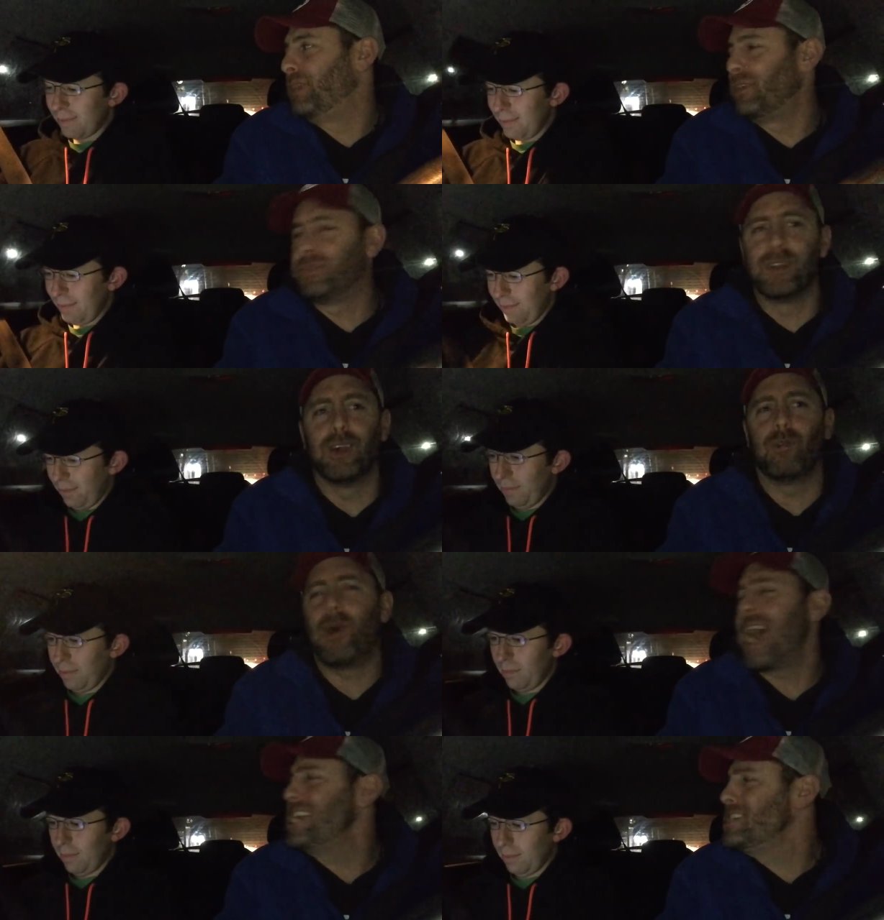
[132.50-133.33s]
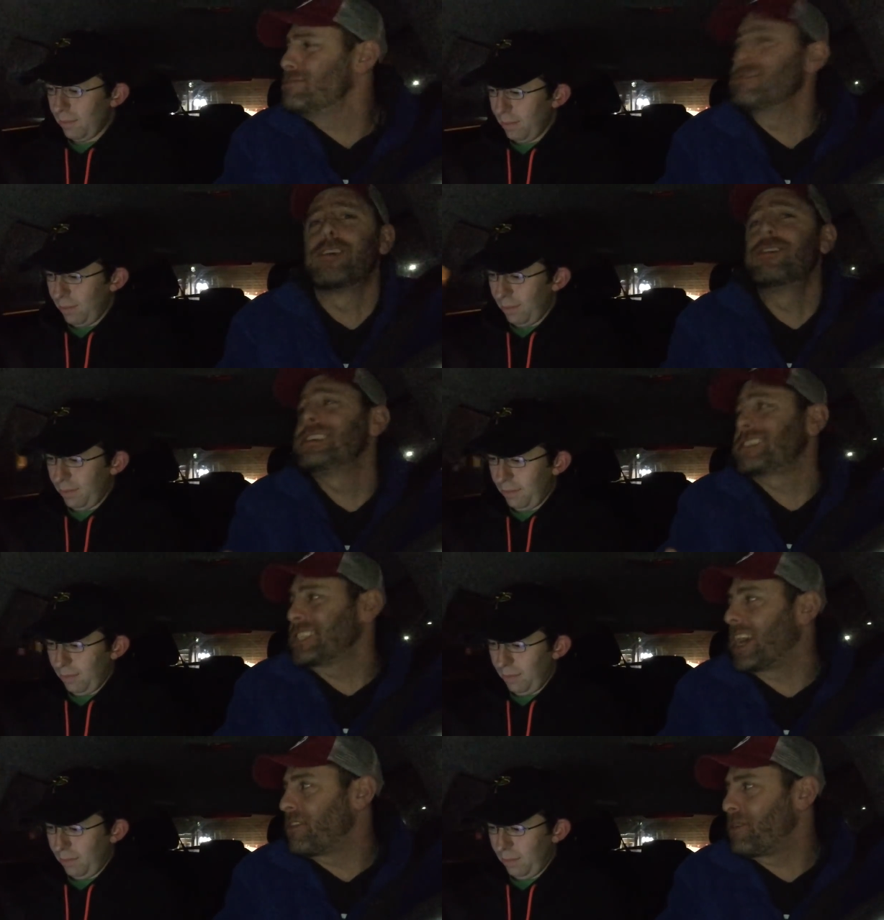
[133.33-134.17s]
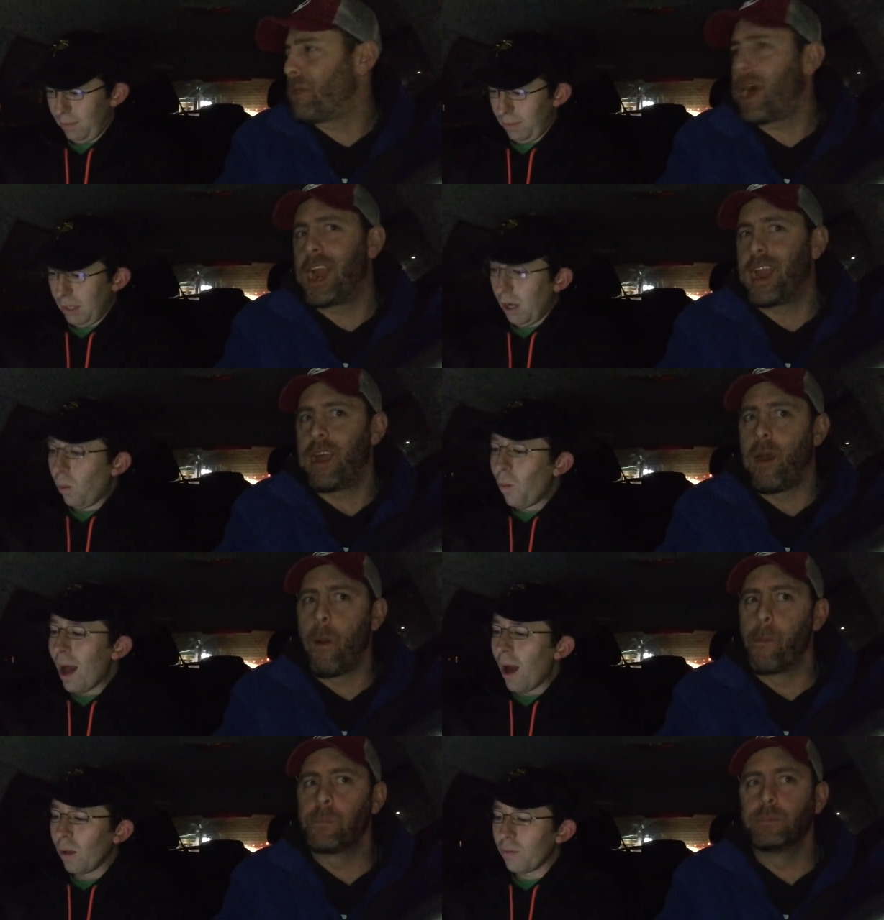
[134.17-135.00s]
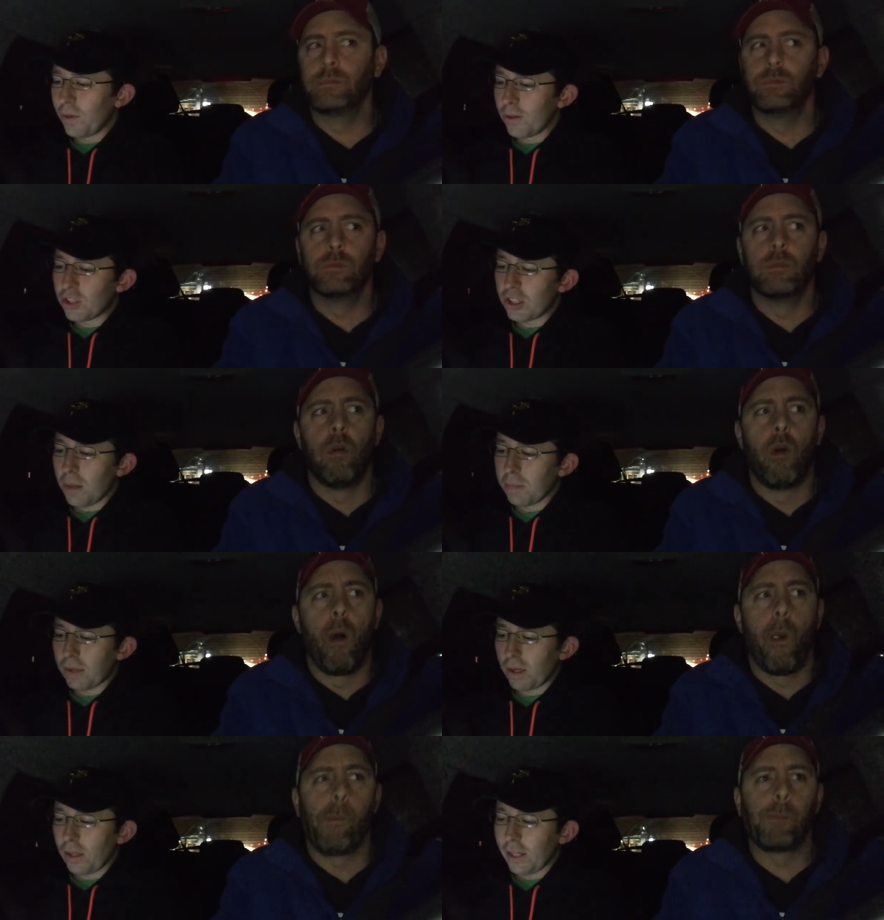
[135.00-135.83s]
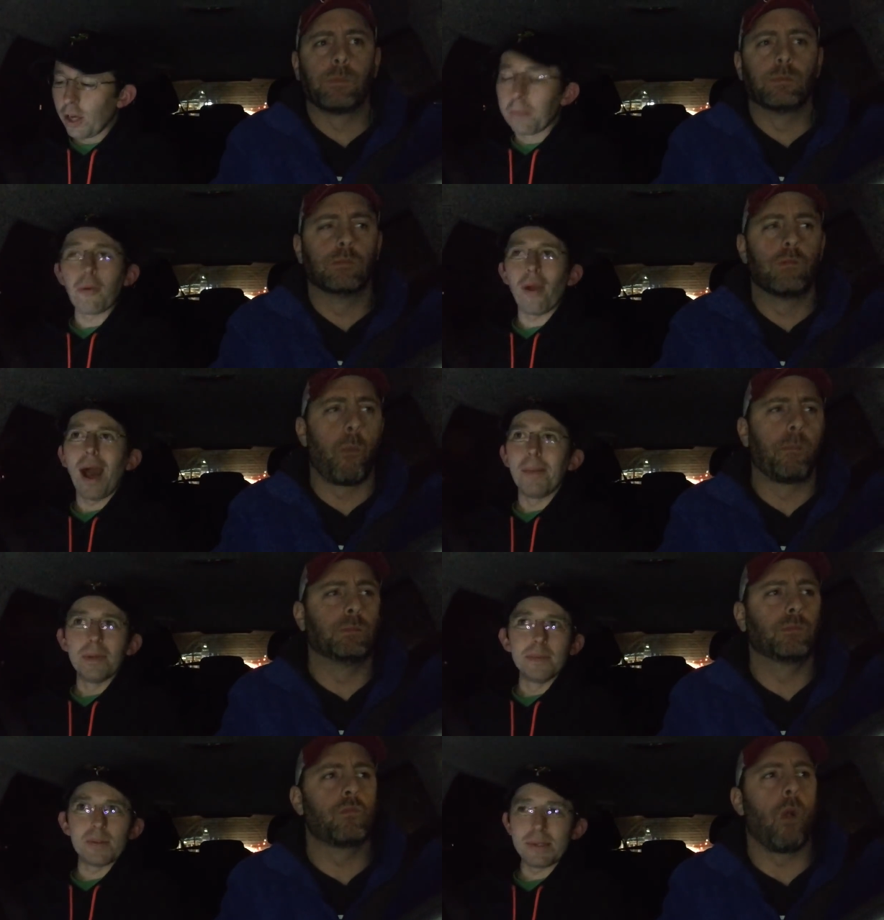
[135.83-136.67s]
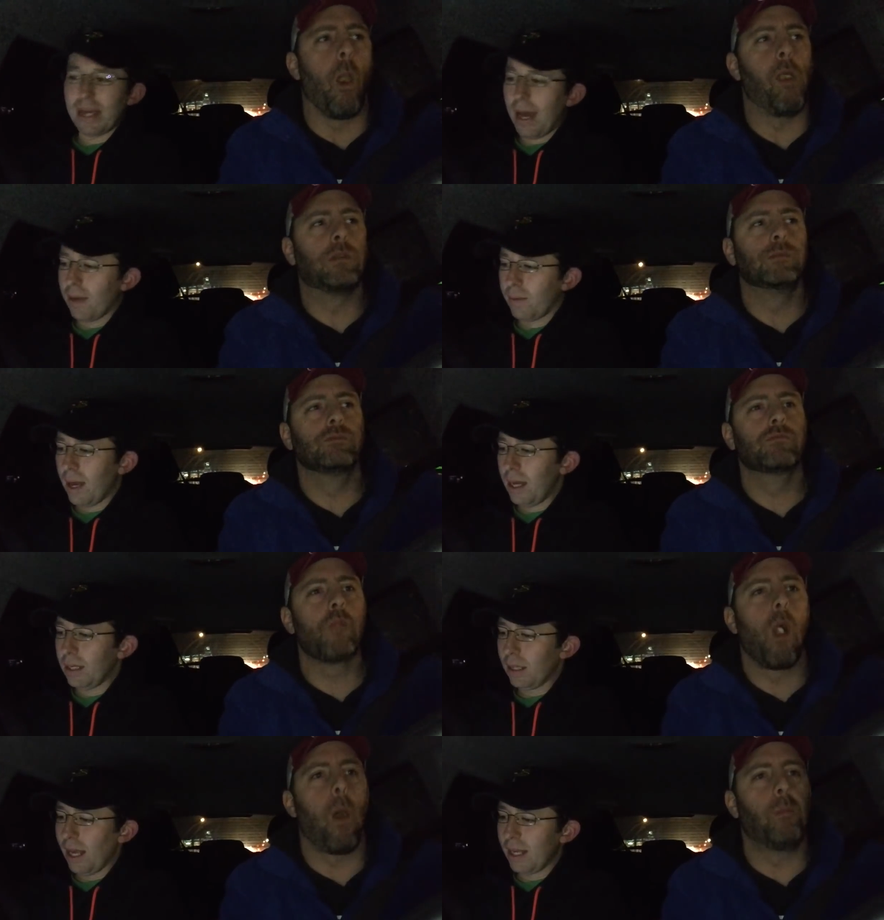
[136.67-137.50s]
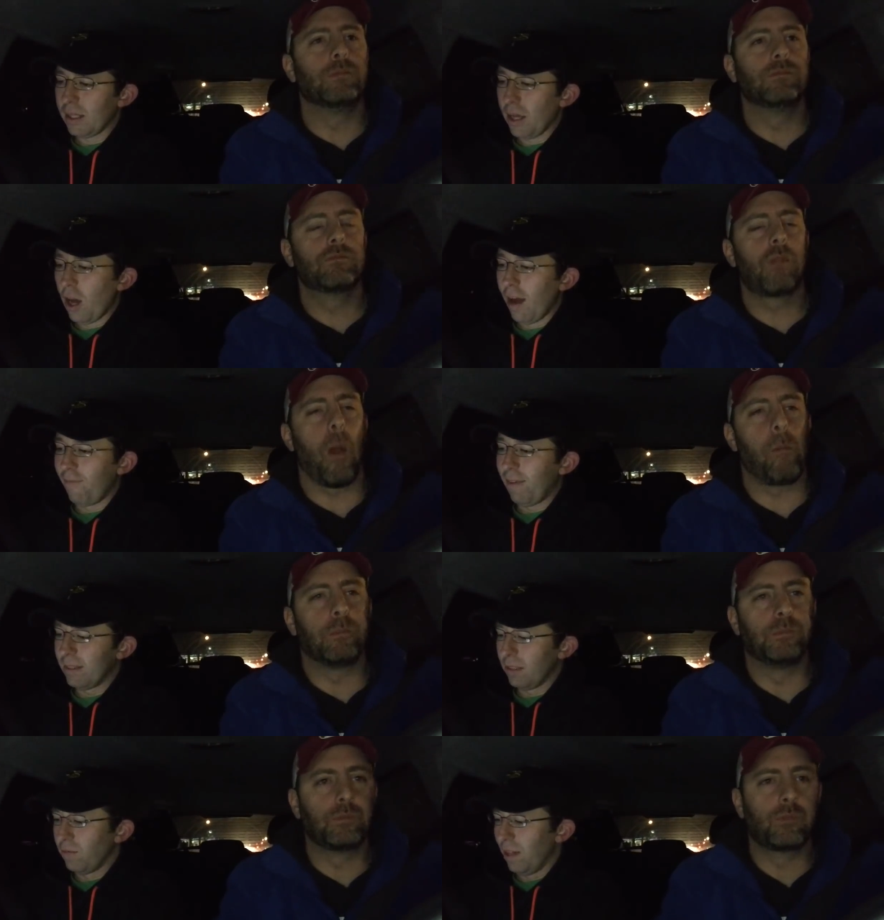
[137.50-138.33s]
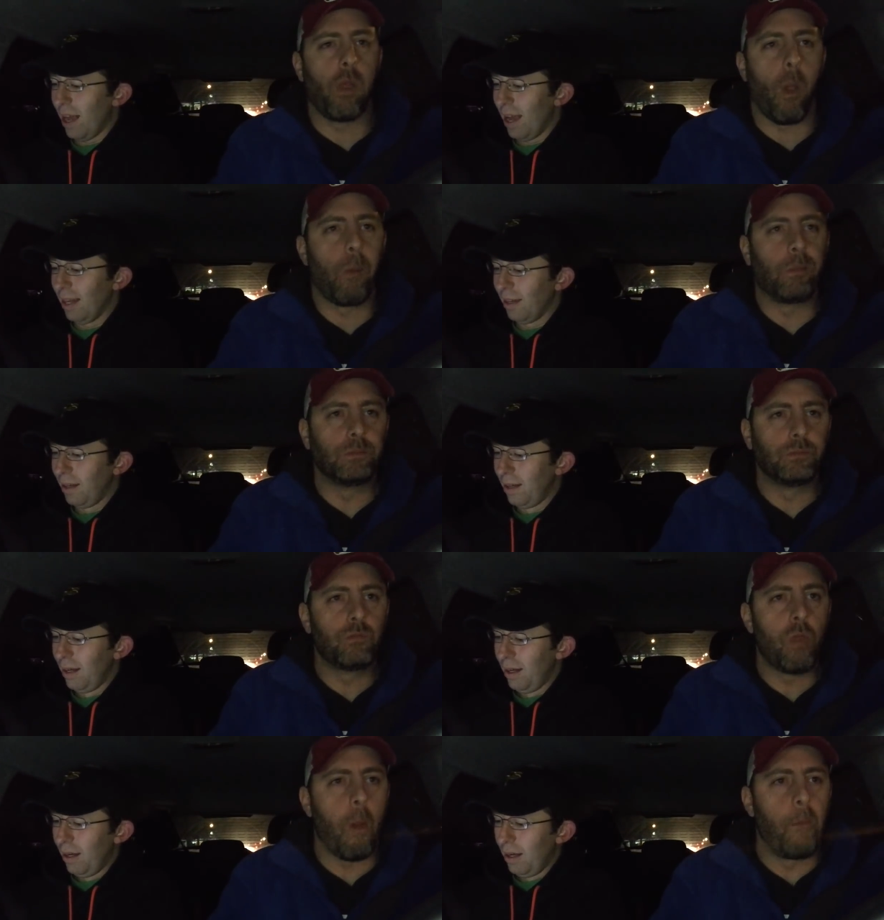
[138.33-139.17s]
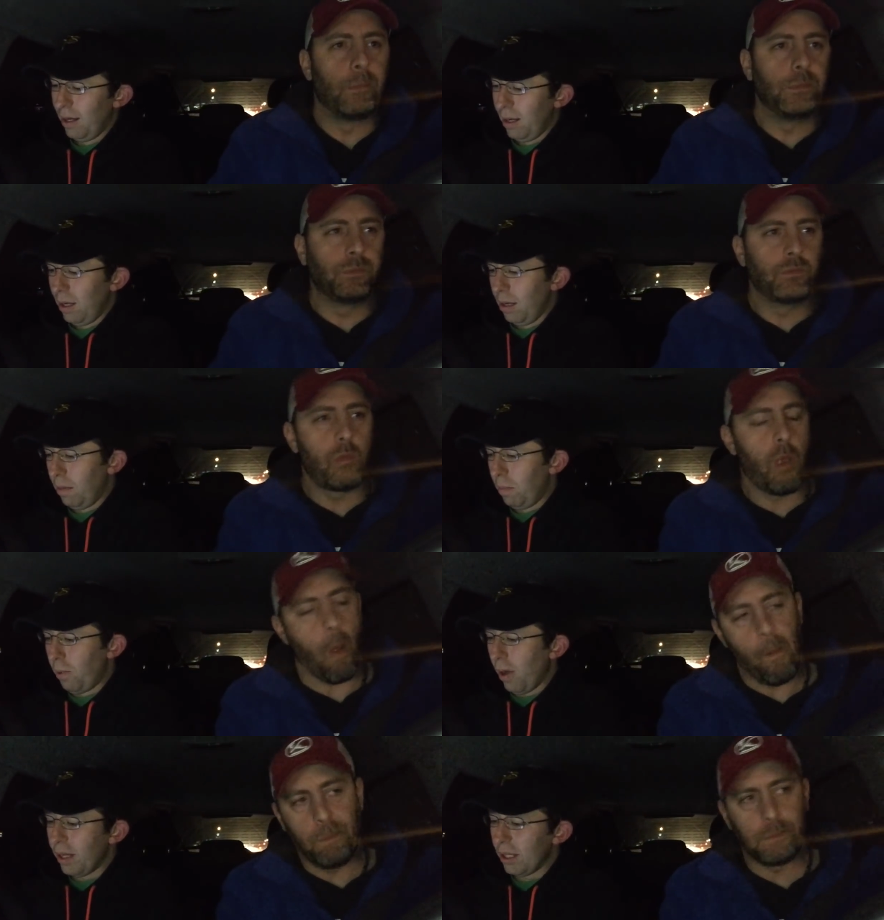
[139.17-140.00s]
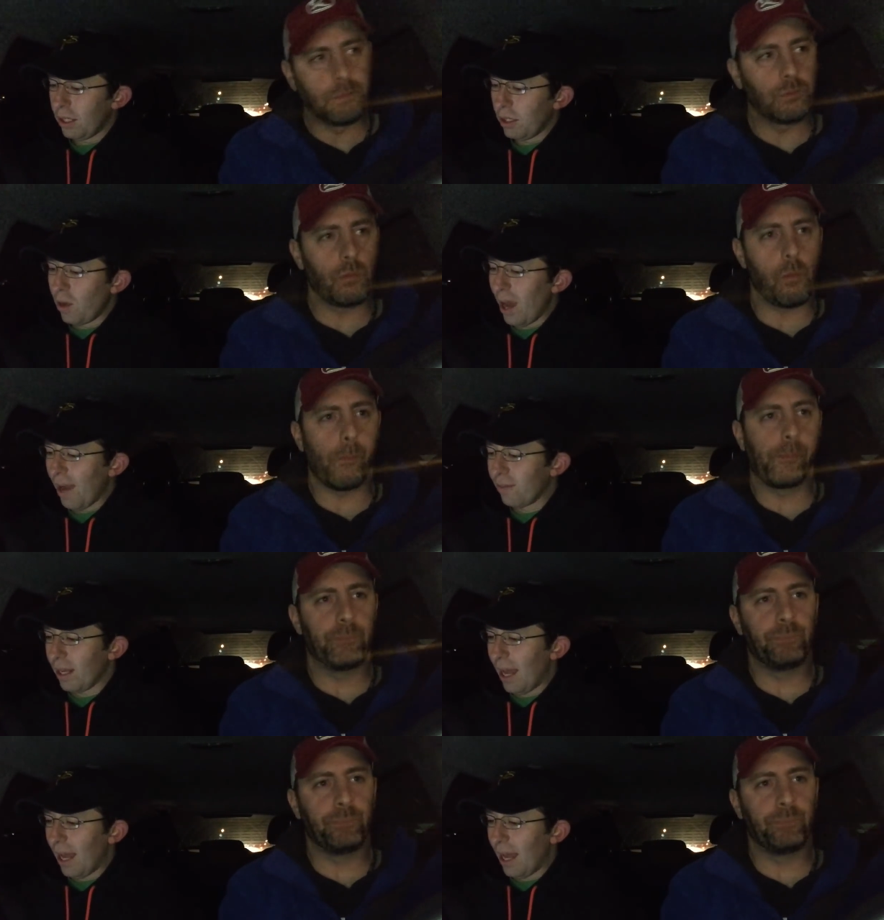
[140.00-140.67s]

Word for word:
Speaker 1: Buffalo. Why do you do this to everybody?
Speaker 2: Well, there's some clear problems with that, right? Like the offensive line. But you have